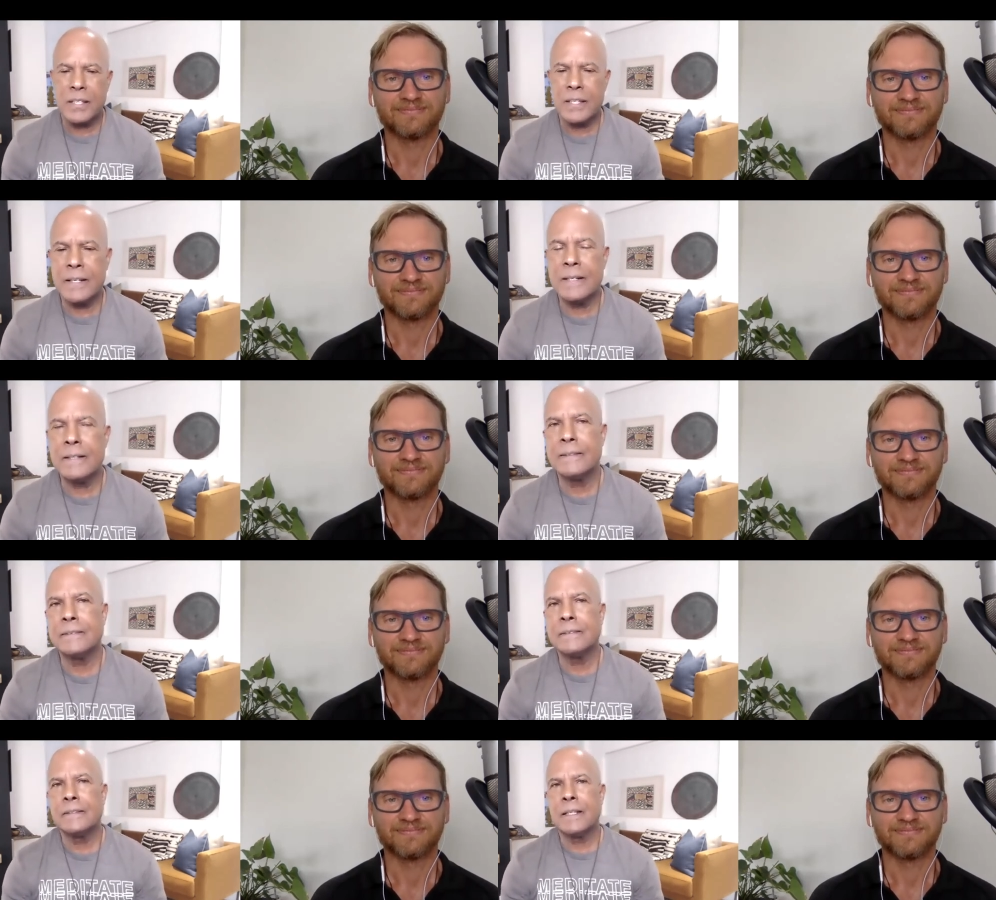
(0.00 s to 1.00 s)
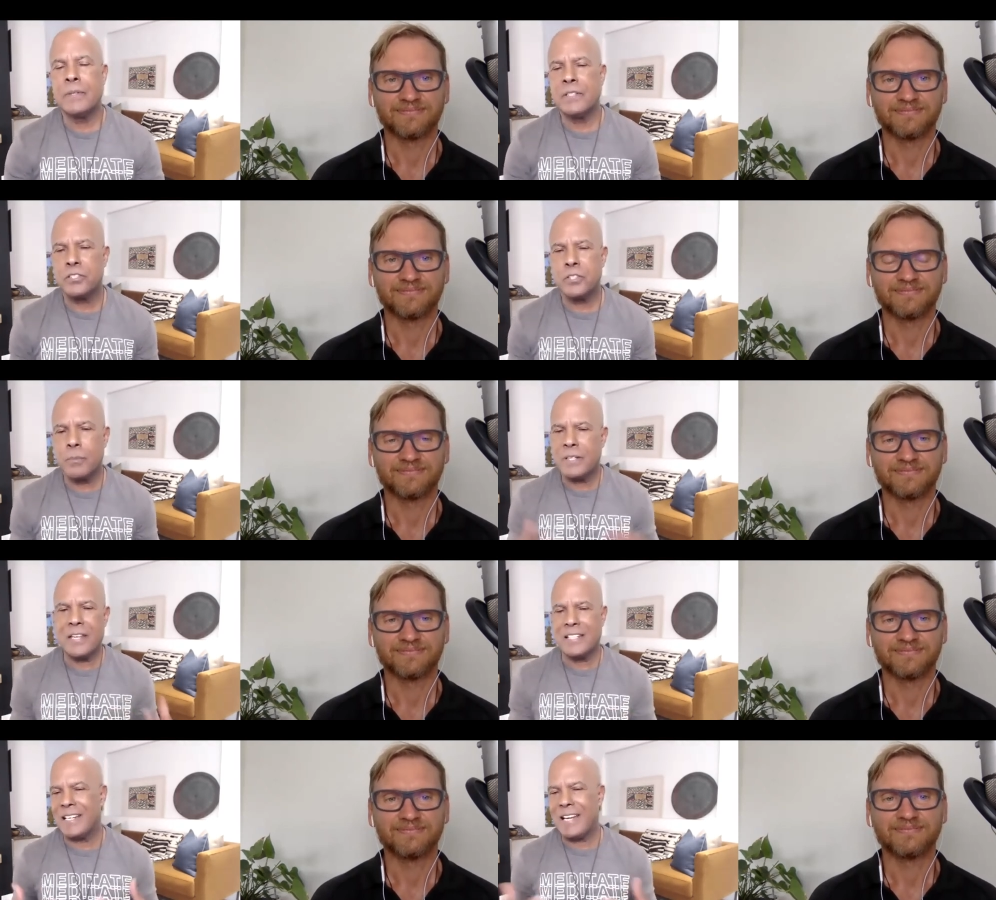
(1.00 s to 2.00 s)
Speaker 1: Uh, I mean, there's so many
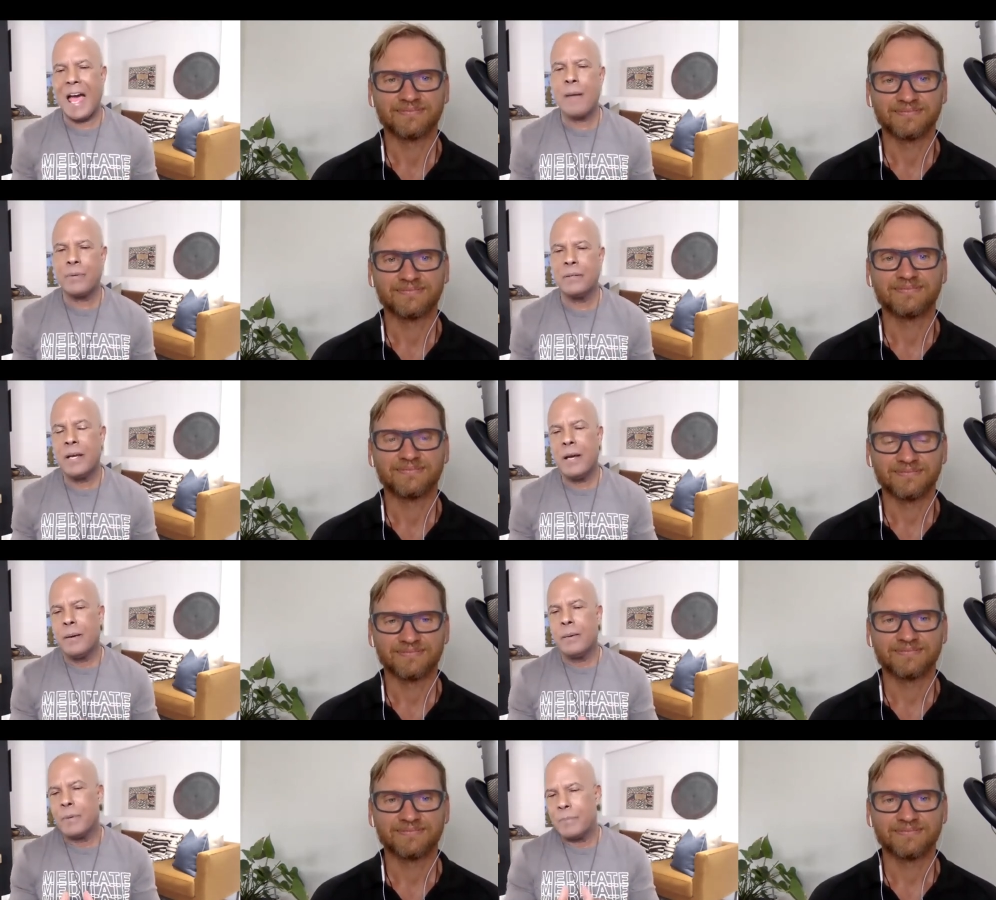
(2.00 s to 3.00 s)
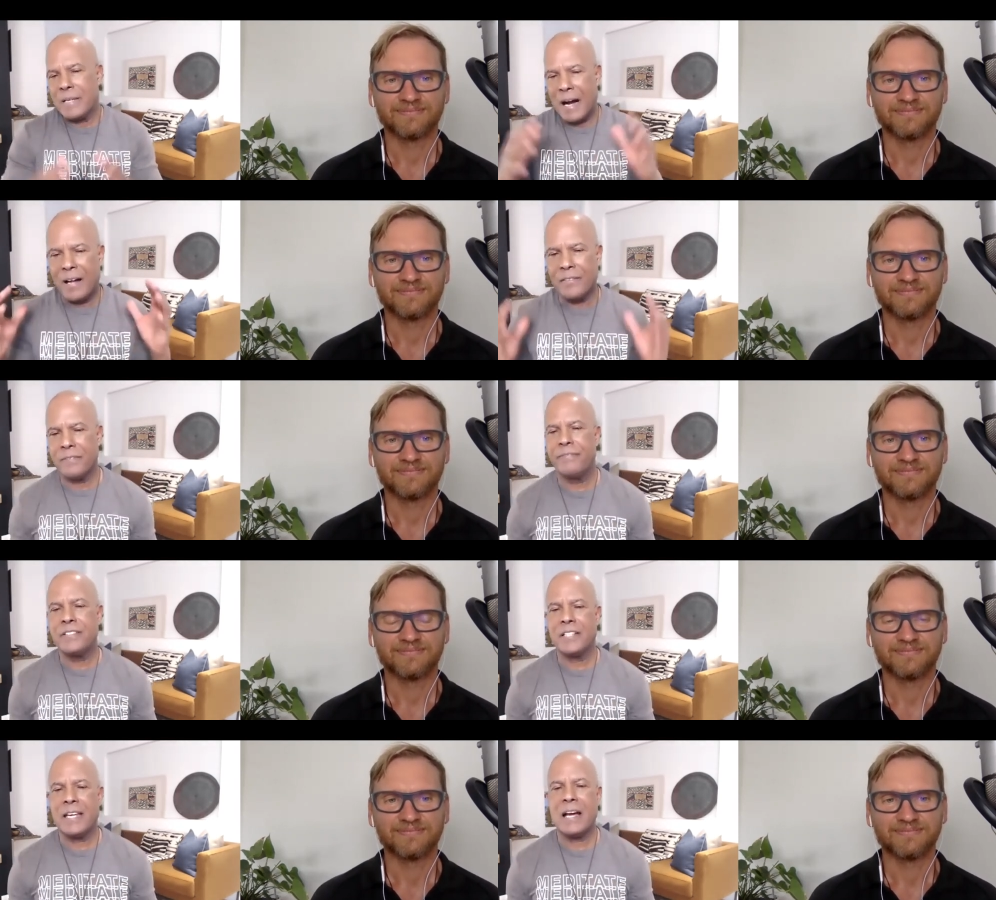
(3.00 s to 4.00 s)
things that happen, but beyond the
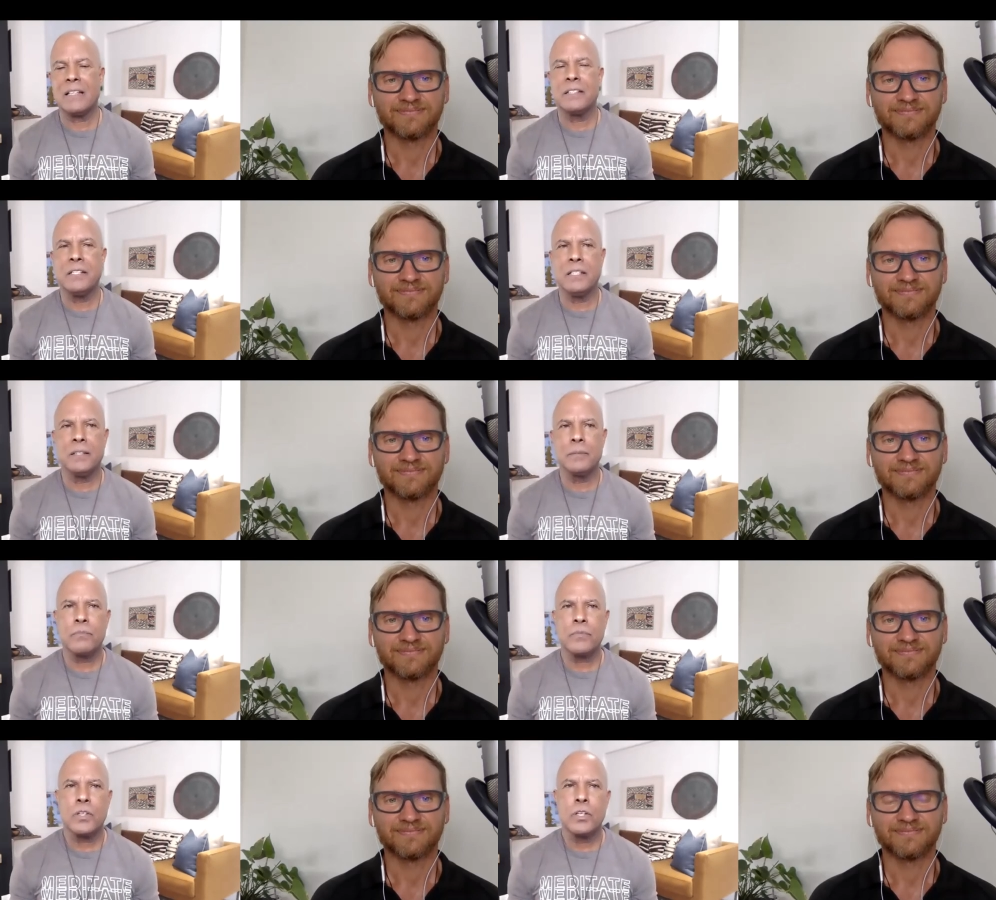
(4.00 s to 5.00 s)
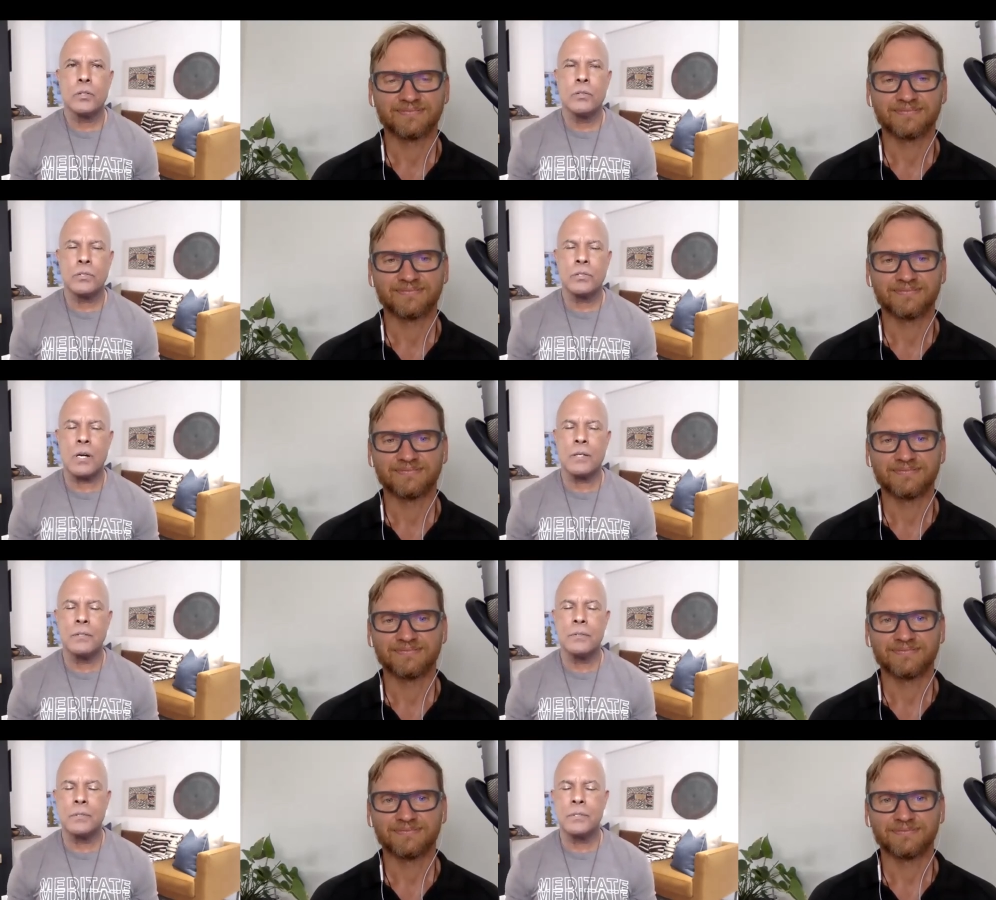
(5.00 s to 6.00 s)
physicality, you start
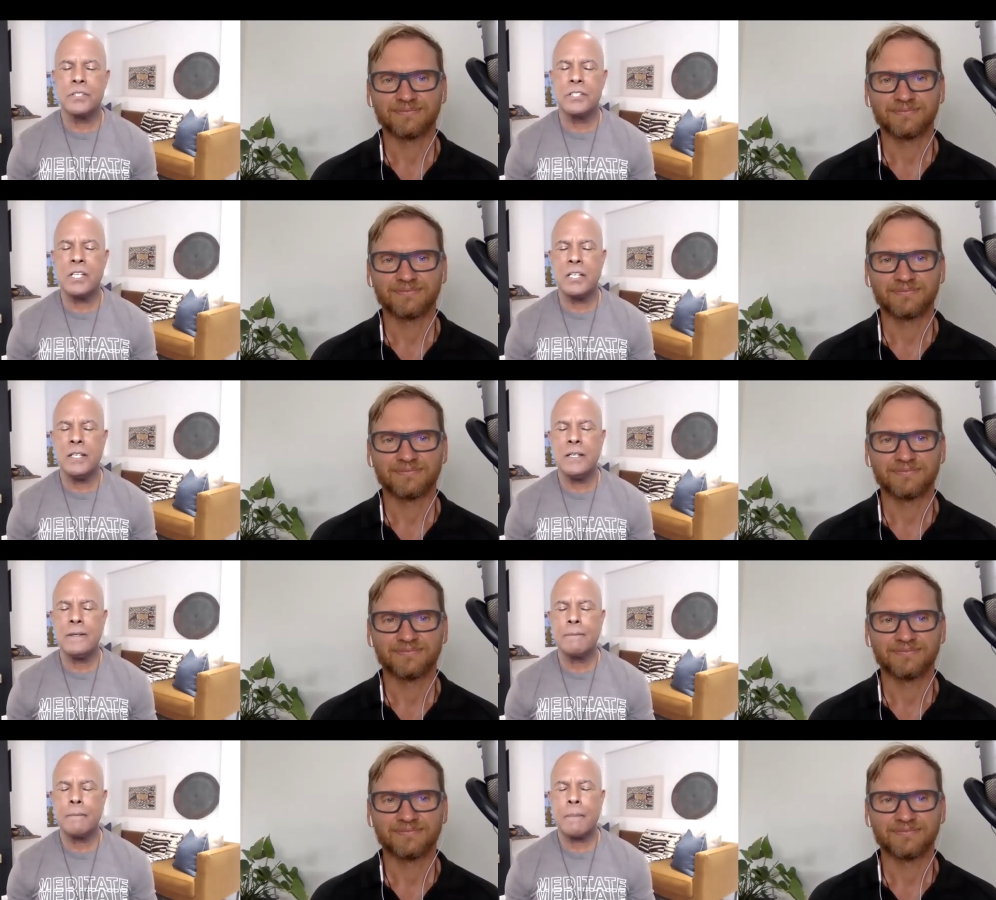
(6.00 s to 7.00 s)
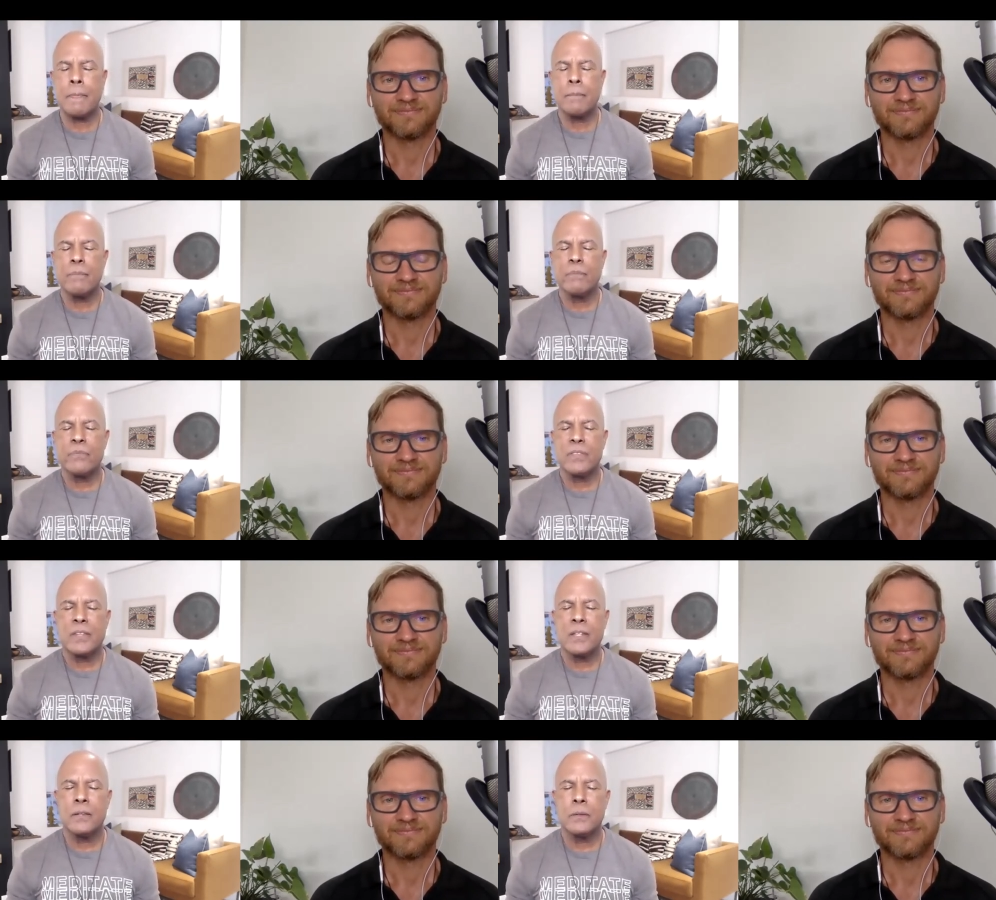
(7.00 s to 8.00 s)
to see
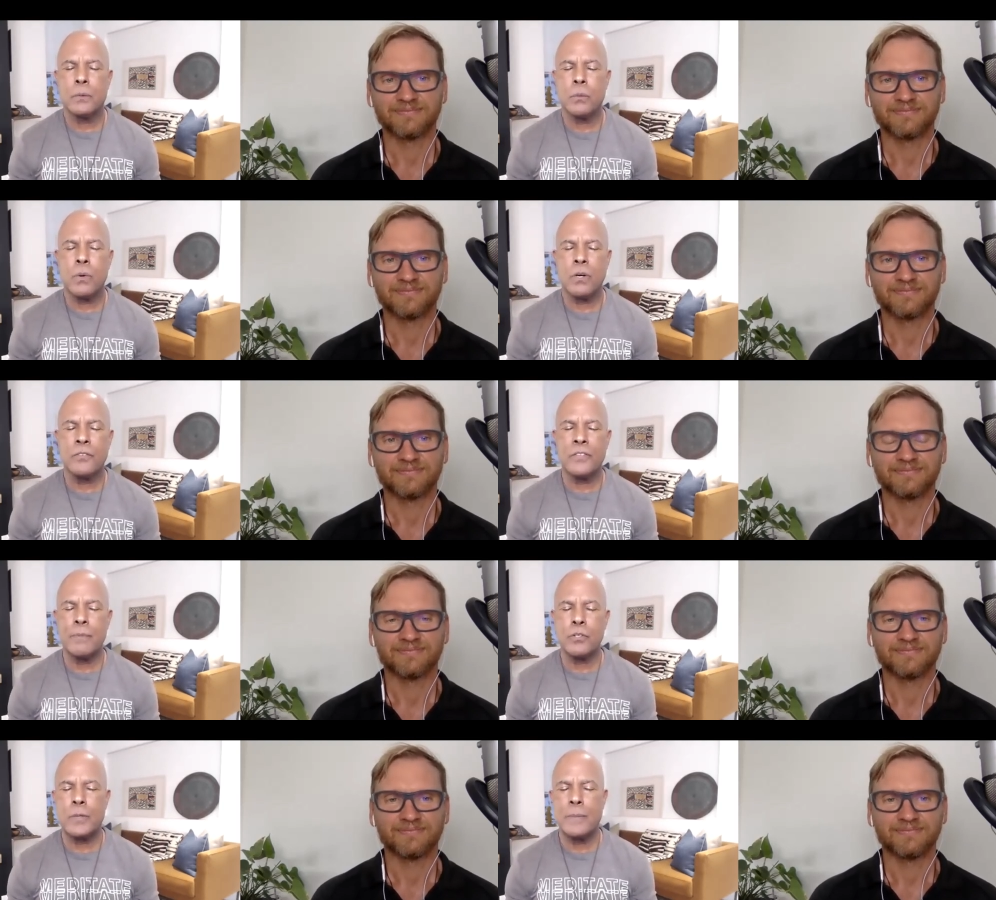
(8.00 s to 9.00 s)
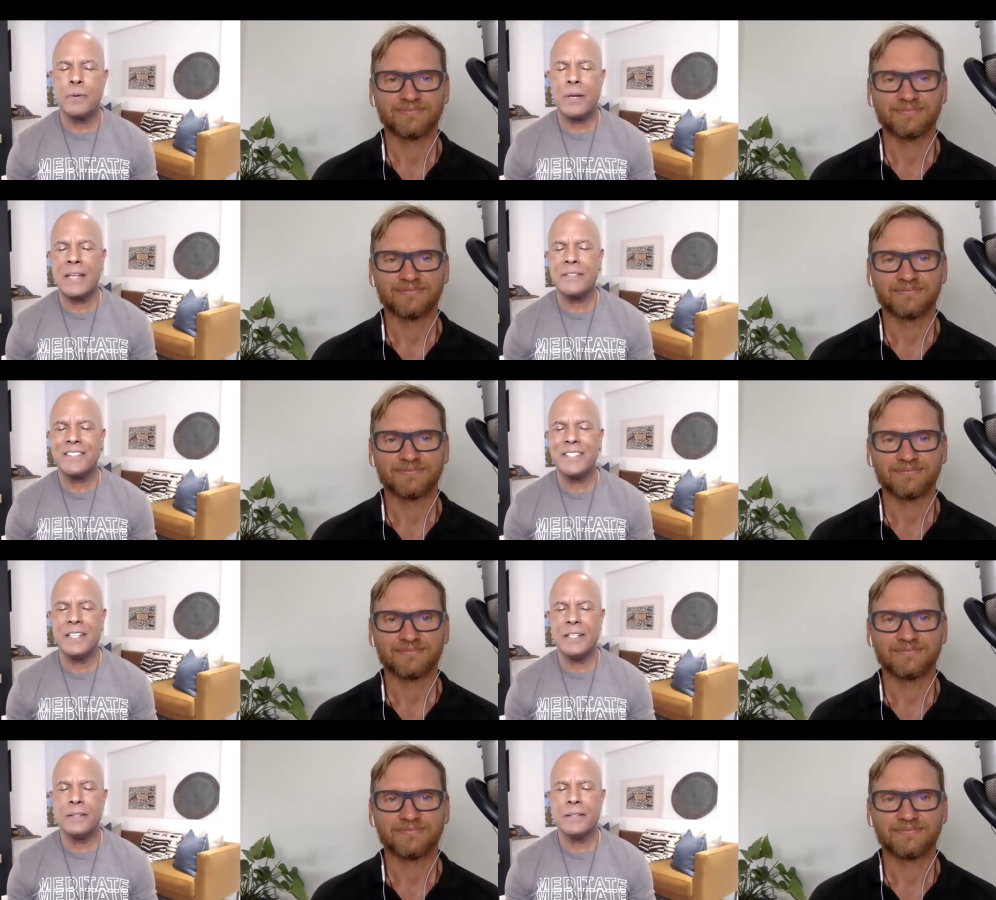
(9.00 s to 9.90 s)
the world that most people can't see.